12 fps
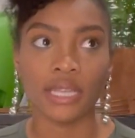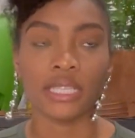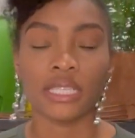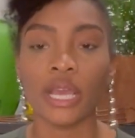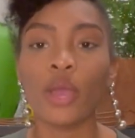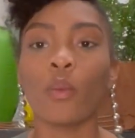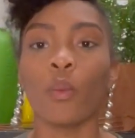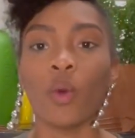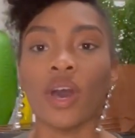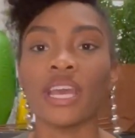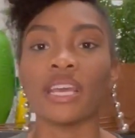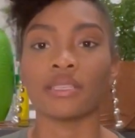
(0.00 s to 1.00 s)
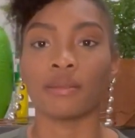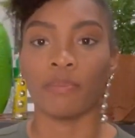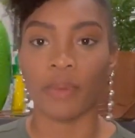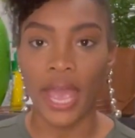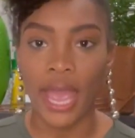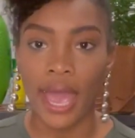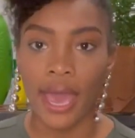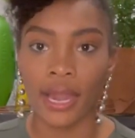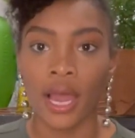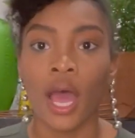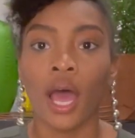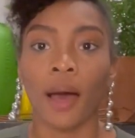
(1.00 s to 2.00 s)
to see what is bad
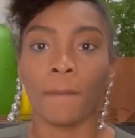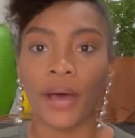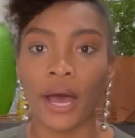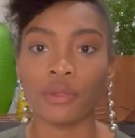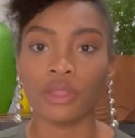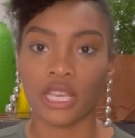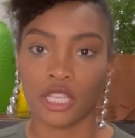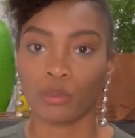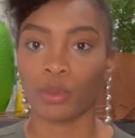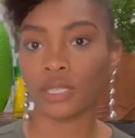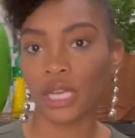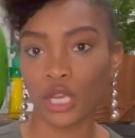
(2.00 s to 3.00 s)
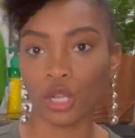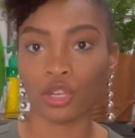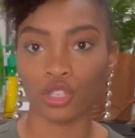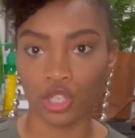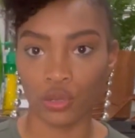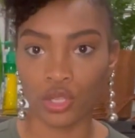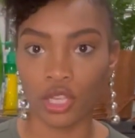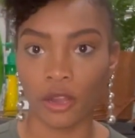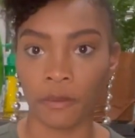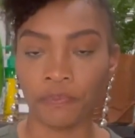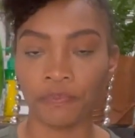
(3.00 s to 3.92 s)
about this particular juicer.